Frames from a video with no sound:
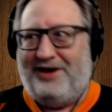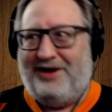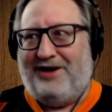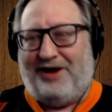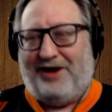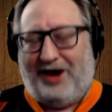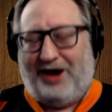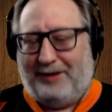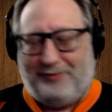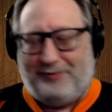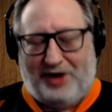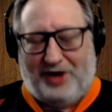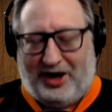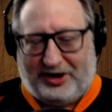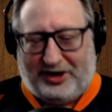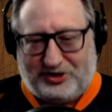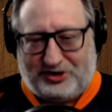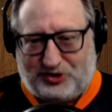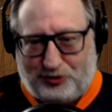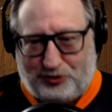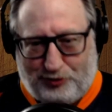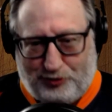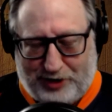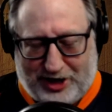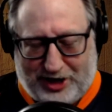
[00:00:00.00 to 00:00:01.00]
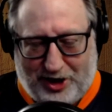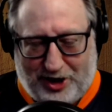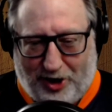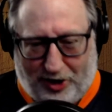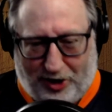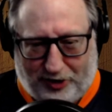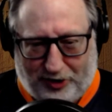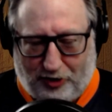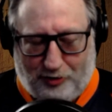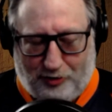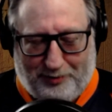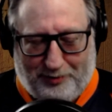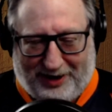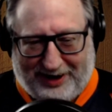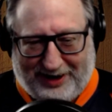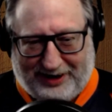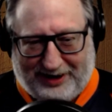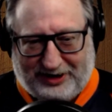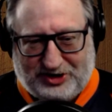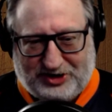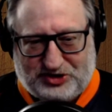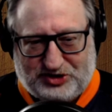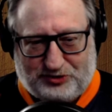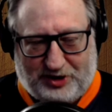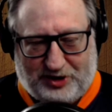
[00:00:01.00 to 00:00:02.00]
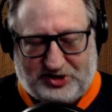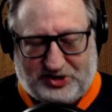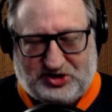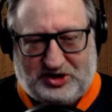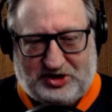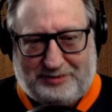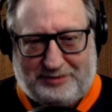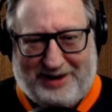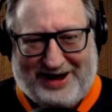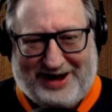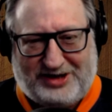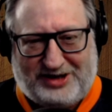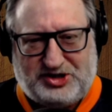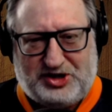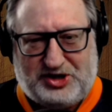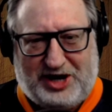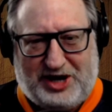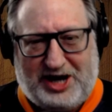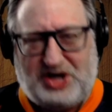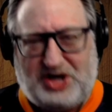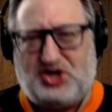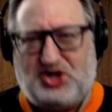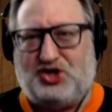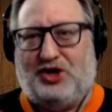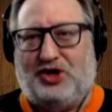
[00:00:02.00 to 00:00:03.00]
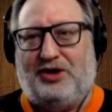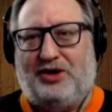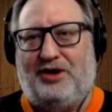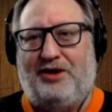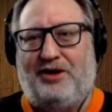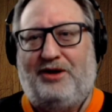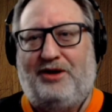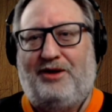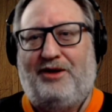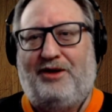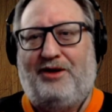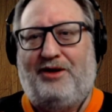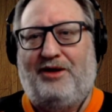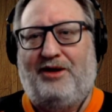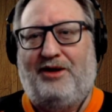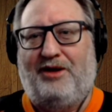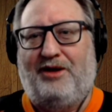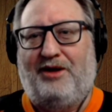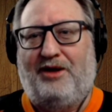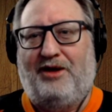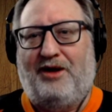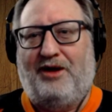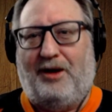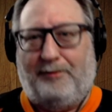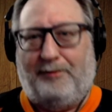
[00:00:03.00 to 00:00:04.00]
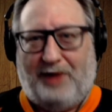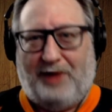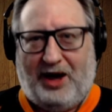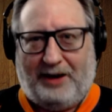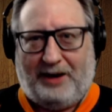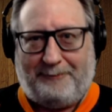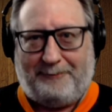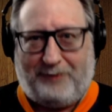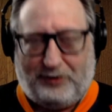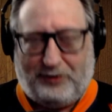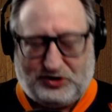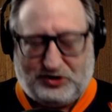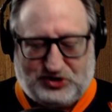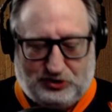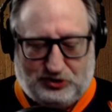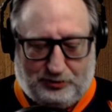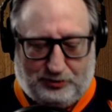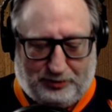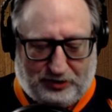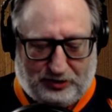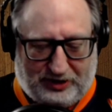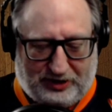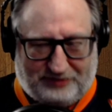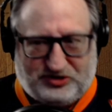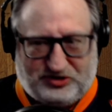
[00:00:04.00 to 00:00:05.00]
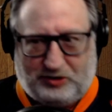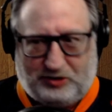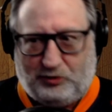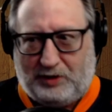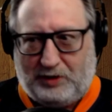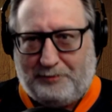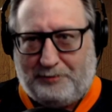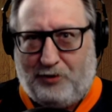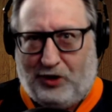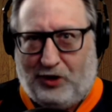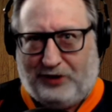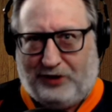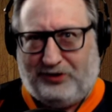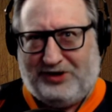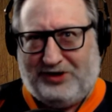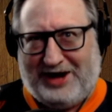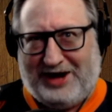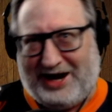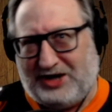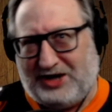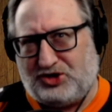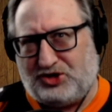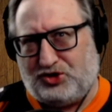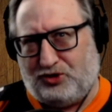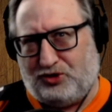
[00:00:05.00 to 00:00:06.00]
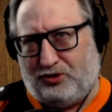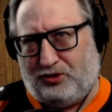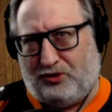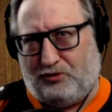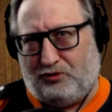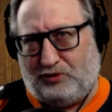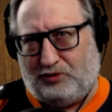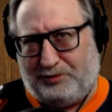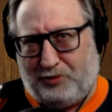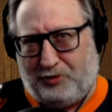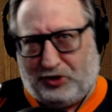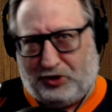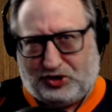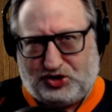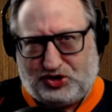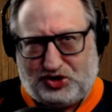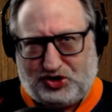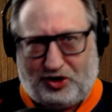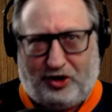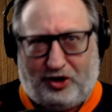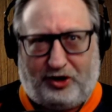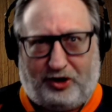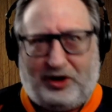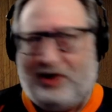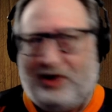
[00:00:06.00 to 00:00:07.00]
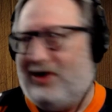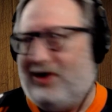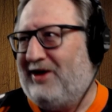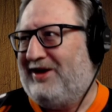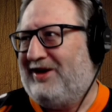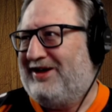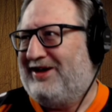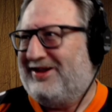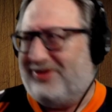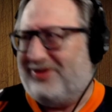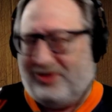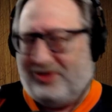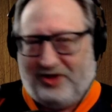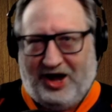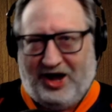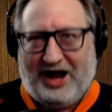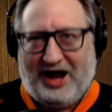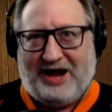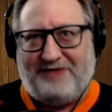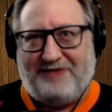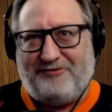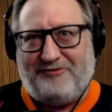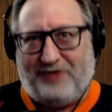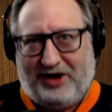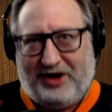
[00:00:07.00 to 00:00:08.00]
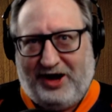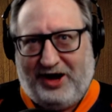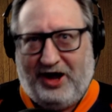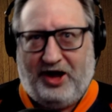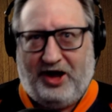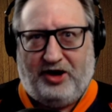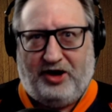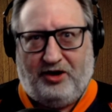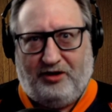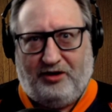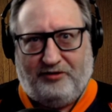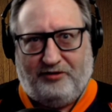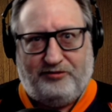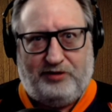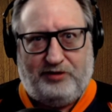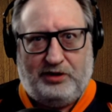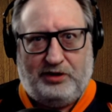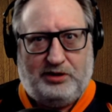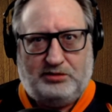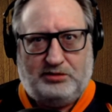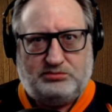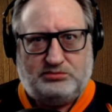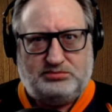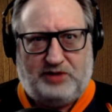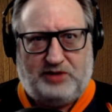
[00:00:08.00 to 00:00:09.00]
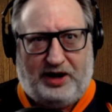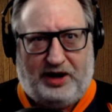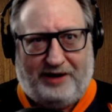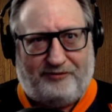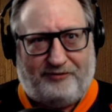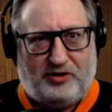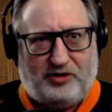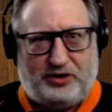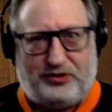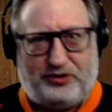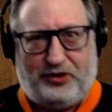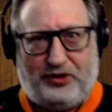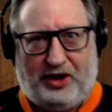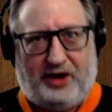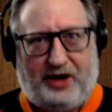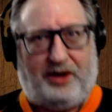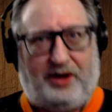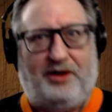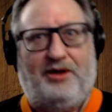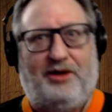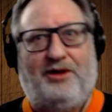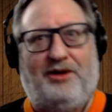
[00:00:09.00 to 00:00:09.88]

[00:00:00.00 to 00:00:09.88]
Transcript: I'm not a tree hugger by any stretch of the imagination. I'm not a person who believes that we put nature, we put a shark life ahead of everything.